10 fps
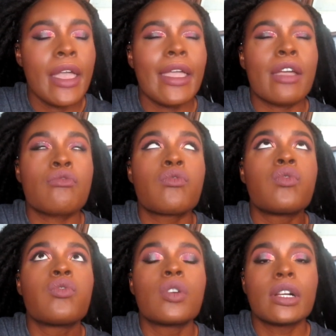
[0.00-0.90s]
It
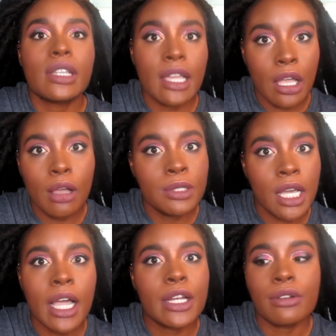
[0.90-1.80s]
really helped to
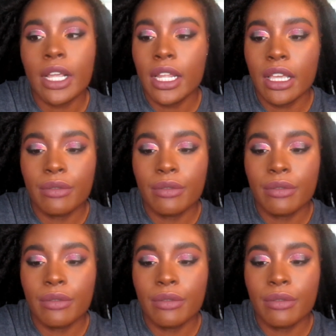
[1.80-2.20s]
hydrate